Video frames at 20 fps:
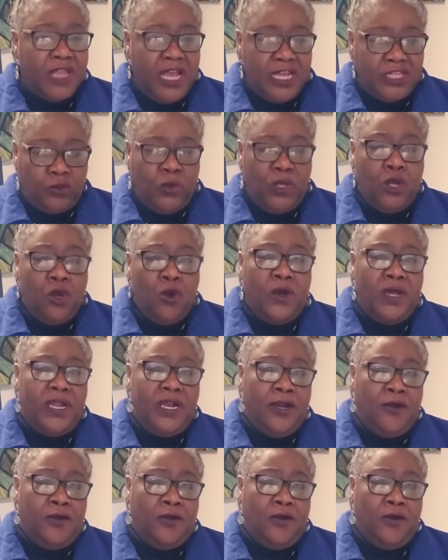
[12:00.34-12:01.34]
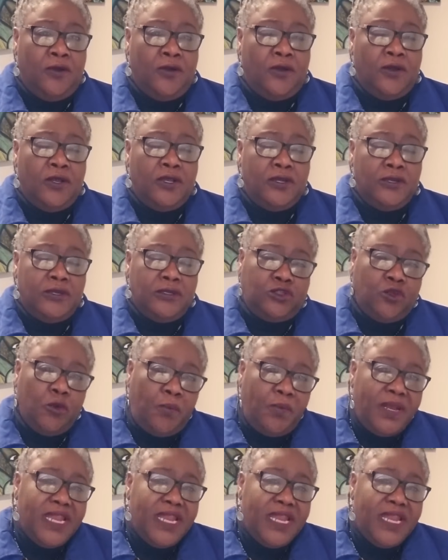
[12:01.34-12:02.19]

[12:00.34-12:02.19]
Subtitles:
as we go along. So